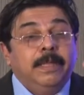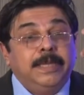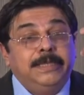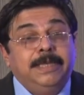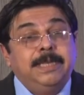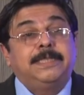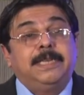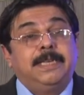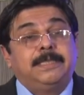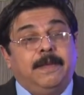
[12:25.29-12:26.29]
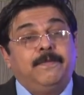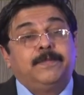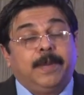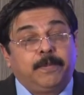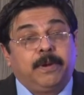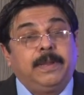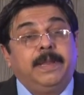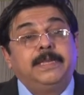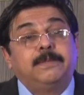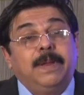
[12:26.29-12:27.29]
the GCSF
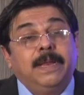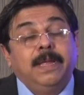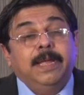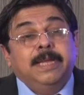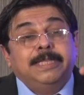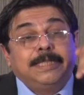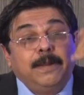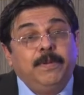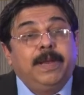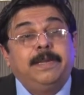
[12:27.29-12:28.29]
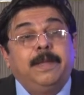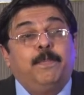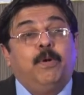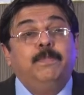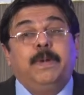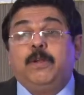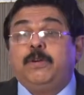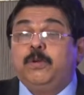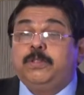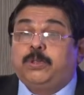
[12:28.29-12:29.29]
subcutaneous will stimulate the bone
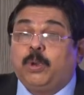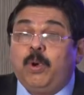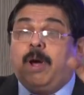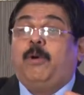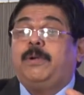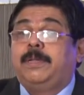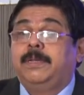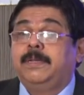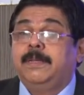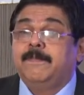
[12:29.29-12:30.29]
marrow to throw out